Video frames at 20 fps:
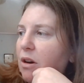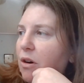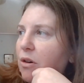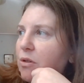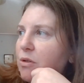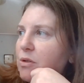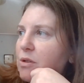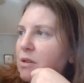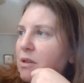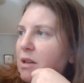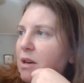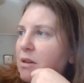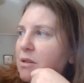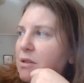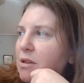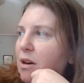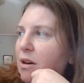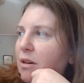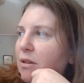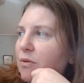go, so
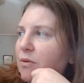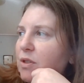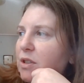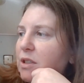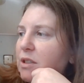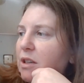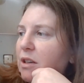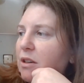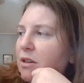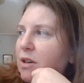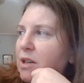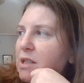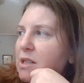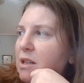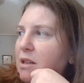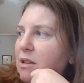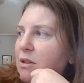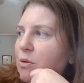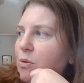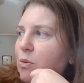that's kind of just a
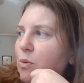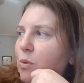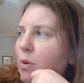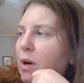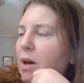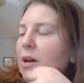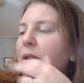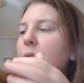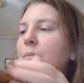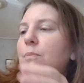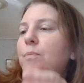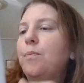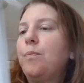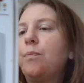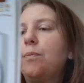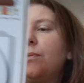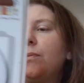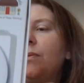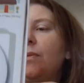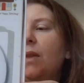nice little
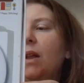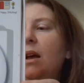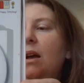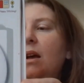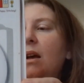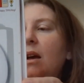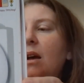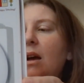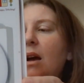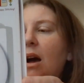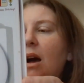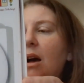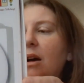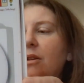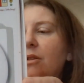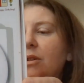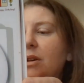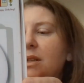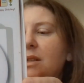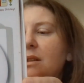
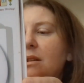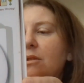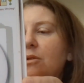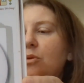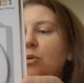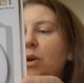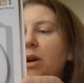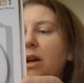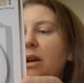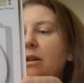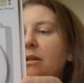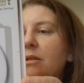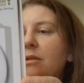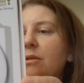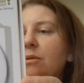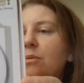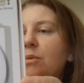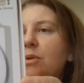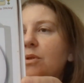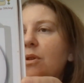
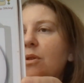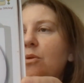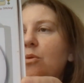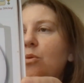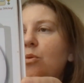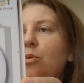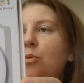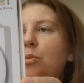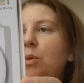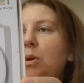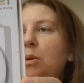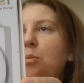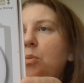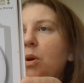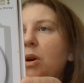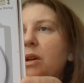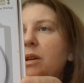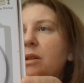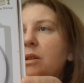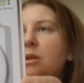kit, which I thought would be
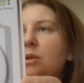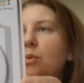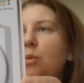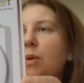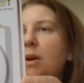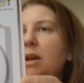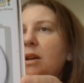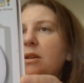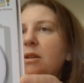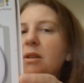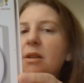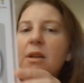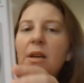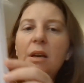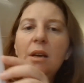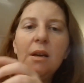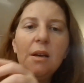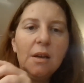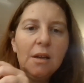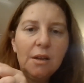pretty sweet
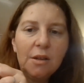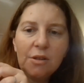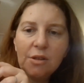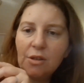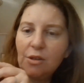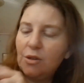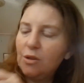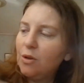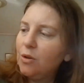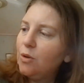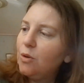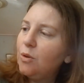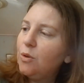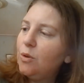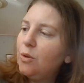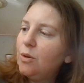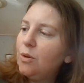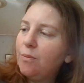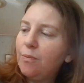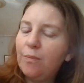to
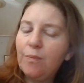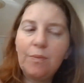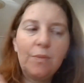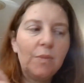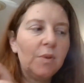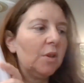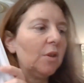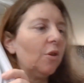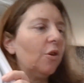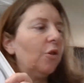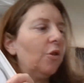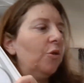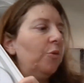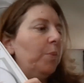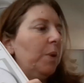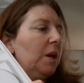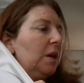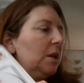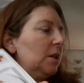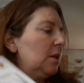do. So I
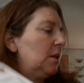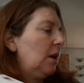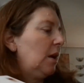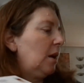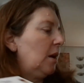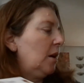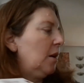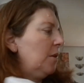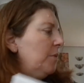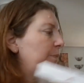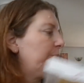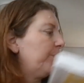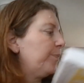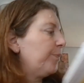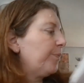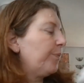picked that up.